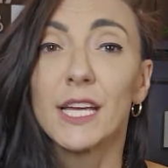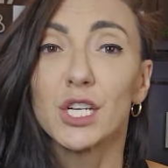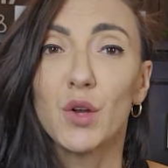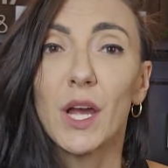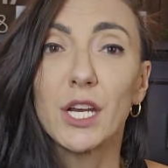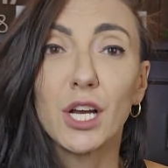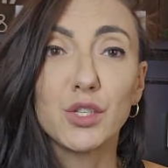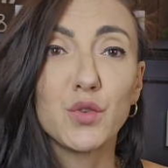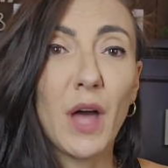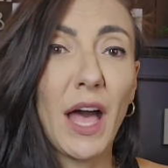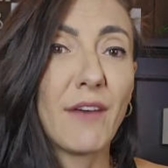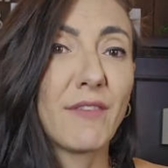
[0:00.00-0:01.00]
Try not to
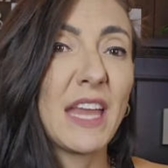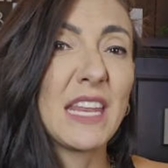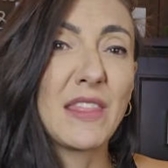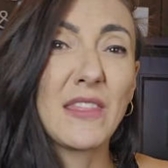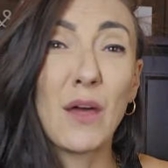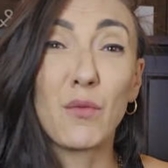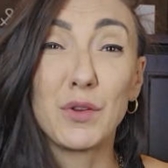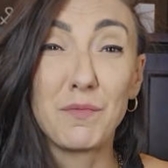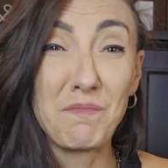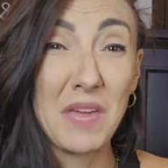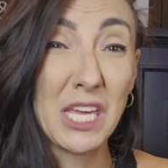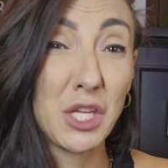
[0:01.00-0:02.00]
have anything that would
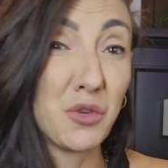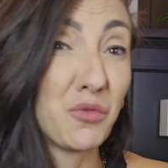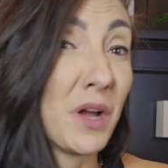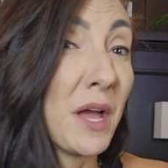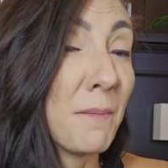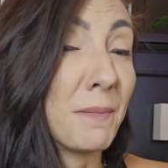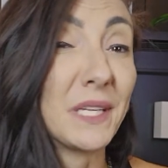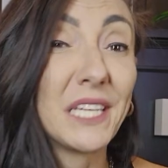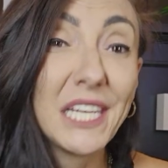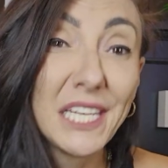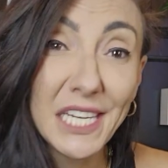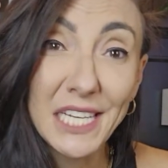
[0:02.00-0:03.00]
make you
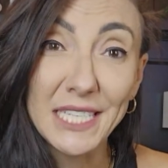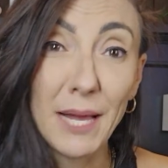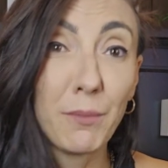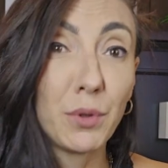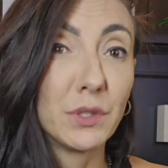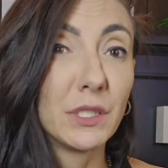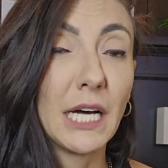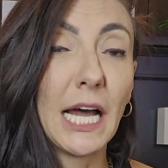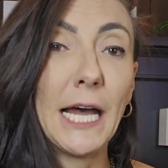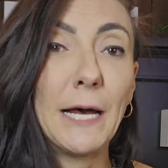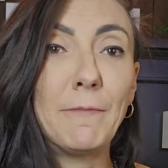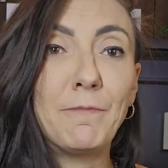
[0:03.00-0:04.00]
bleed. Example,
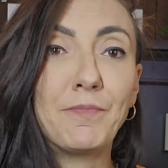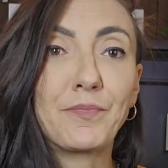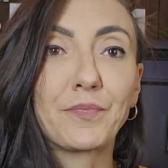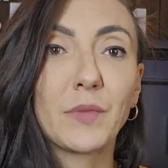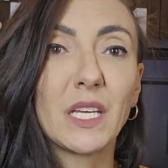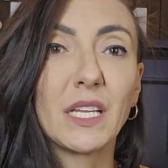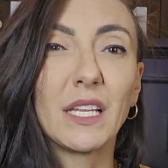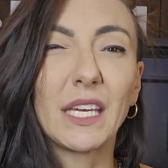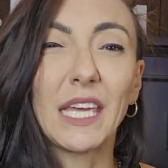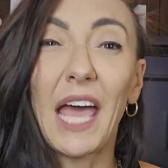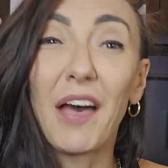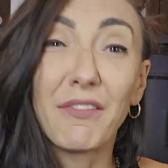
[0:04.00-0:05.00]
like
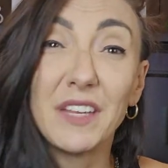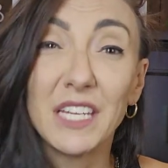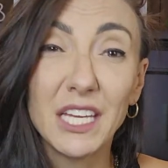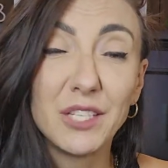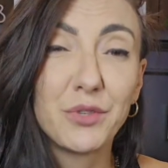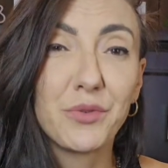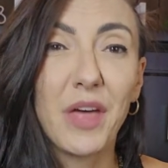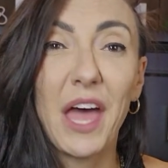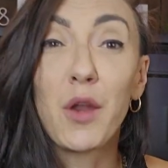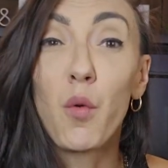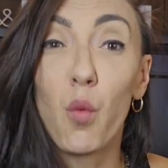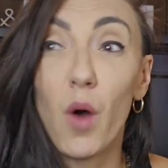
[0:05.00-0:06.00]
caffeine can do
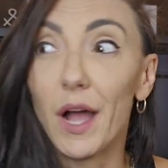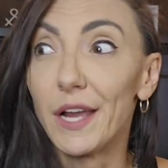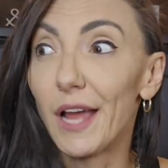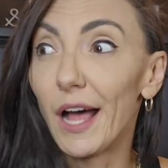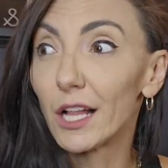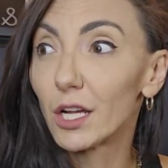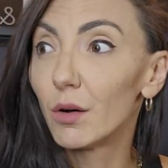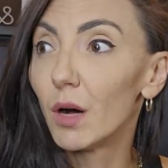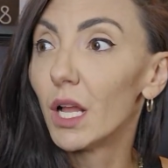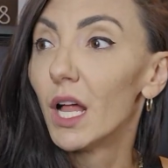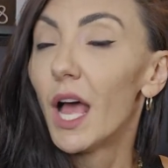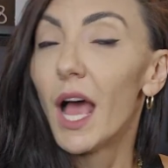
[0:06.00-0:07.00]
that, wine,
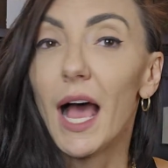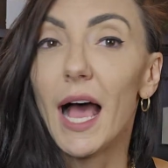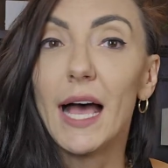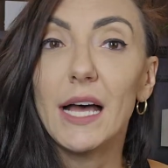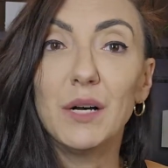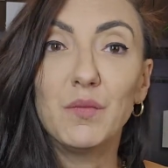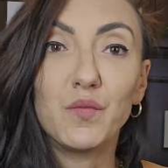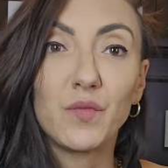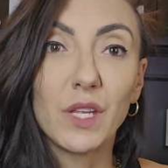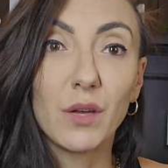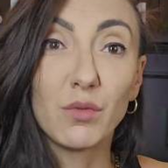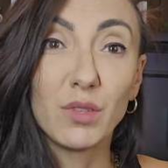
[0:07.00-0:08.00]
alcohol,
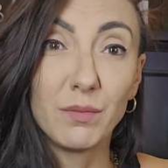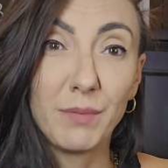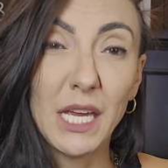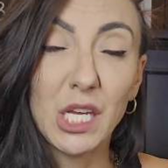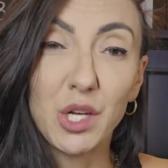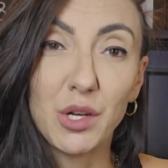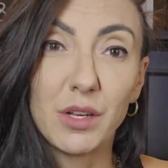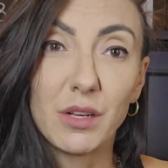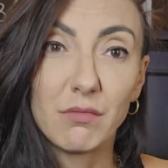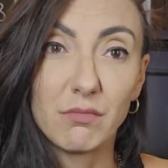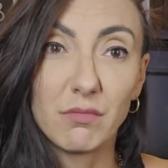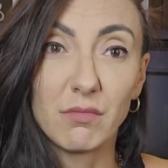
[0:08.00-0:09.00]
will make
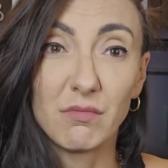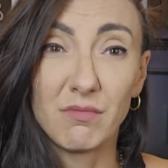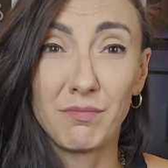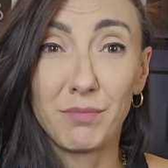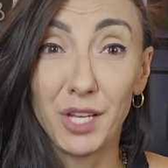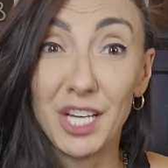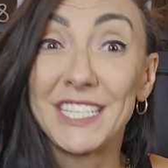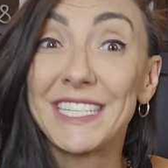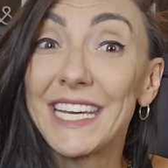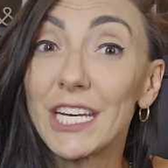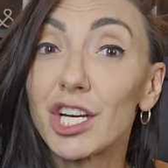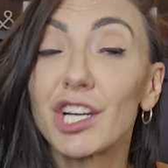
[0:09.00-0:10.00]
your blood
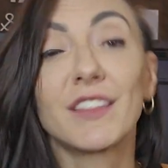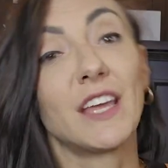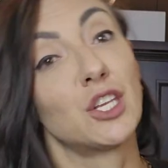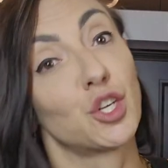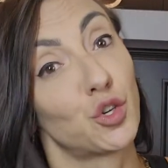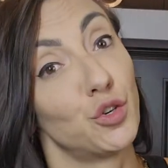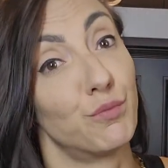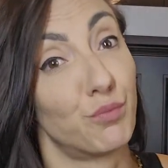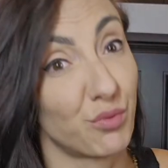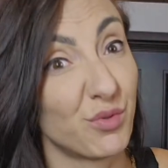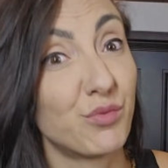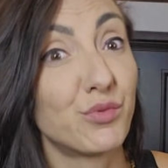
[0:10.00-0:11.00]
thinner, then you could
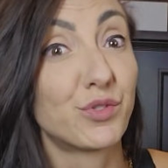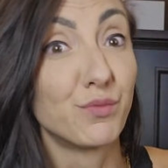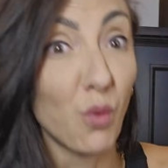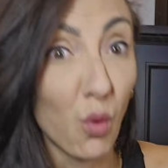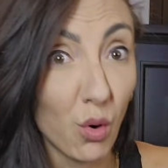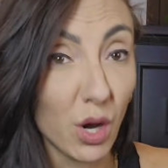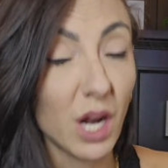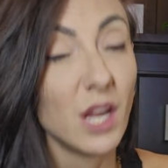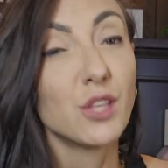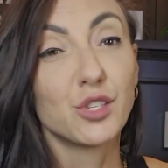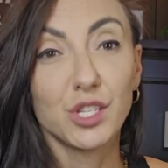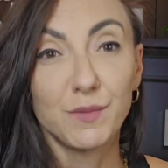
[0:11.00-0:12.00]
bruise more.
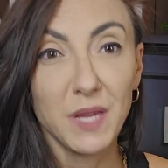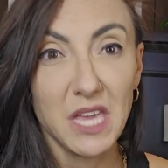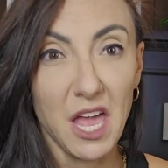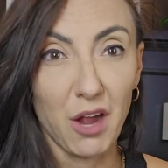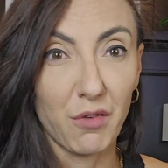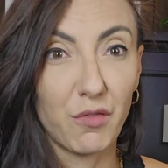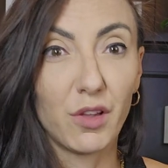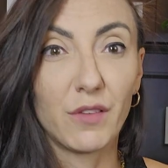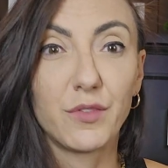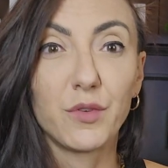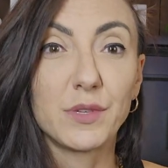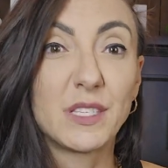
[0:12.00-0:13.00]
Just be careful
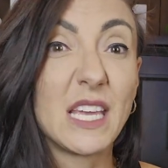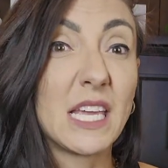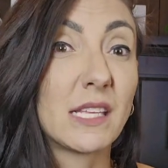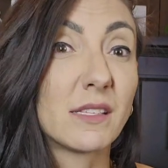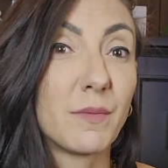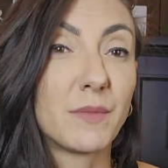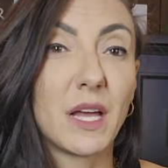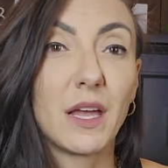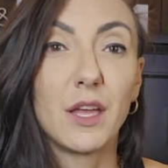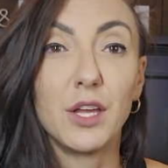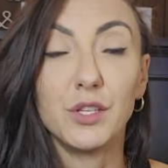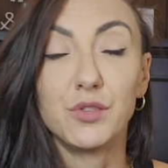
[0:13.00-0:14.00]
of those things. Sometimes,
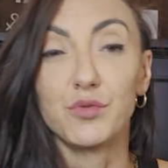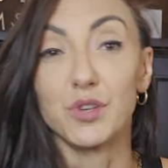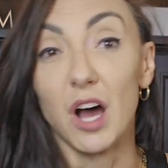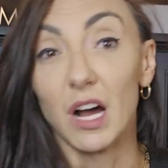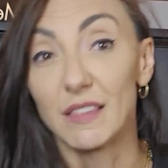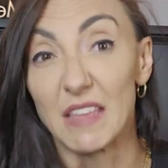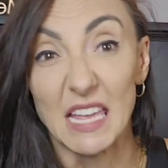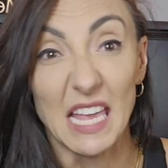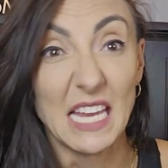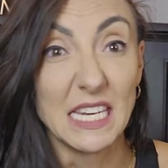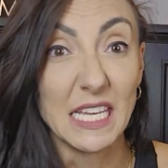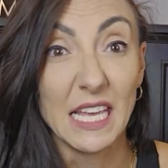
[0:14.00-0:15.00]
do not take
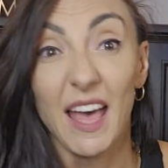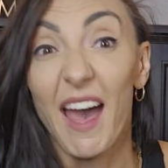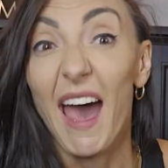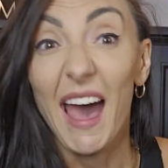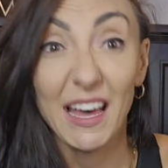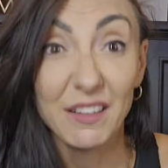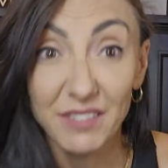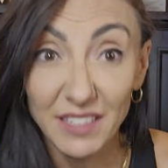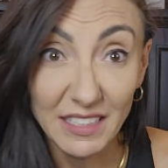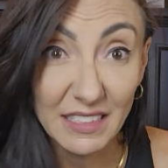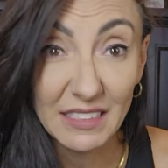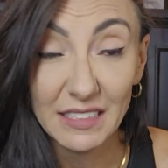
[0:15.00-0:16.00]
any
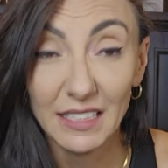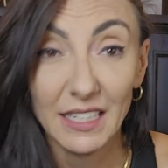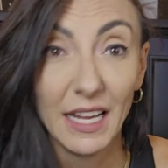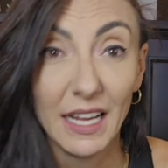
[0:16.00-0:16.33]
Advil